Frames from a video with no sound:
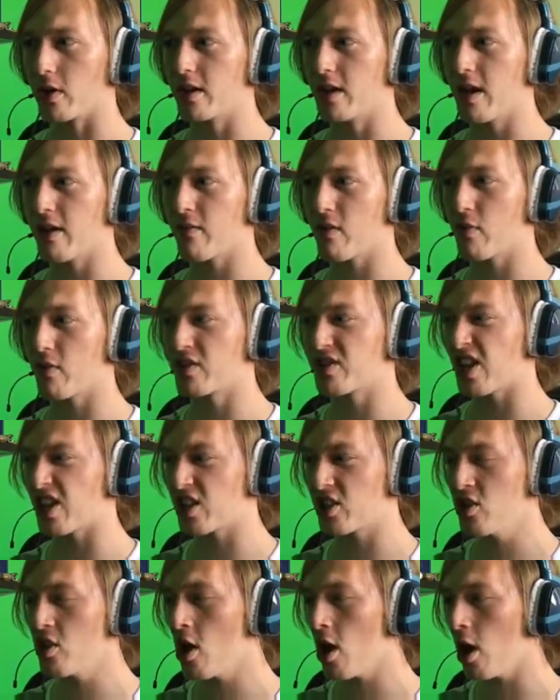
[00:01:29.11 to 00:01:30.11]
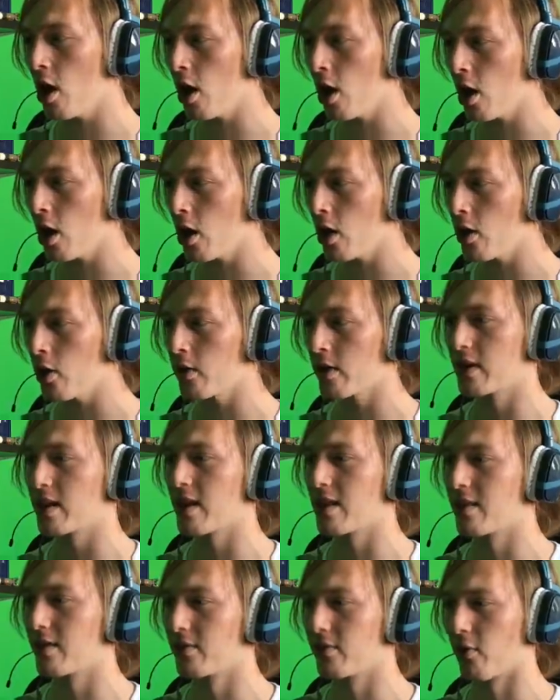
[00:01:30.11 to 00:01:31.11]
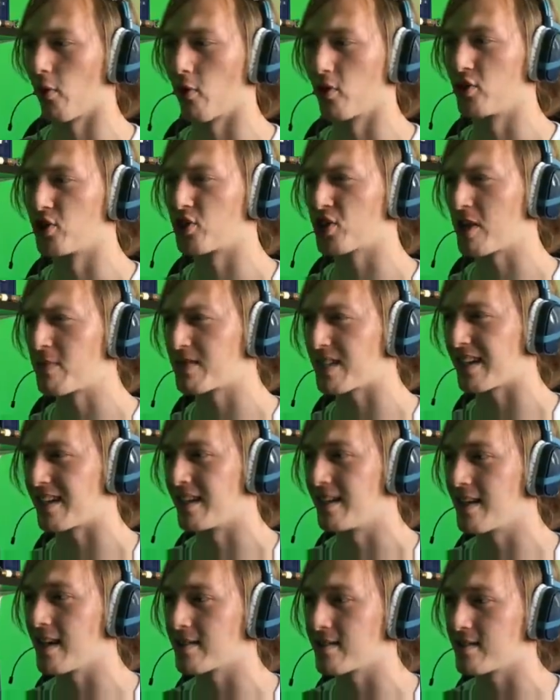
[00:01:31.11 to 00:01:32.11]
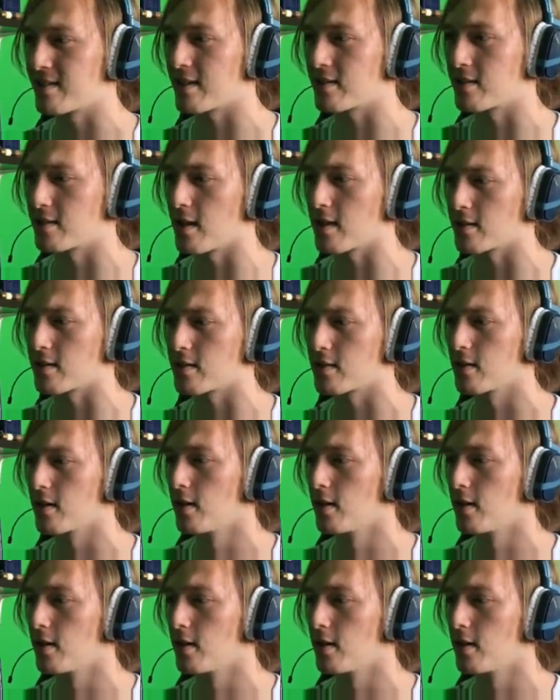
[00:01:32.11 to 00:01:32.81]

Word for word: And everyone's like, no. And then the orange team's like, yes, yes, yes.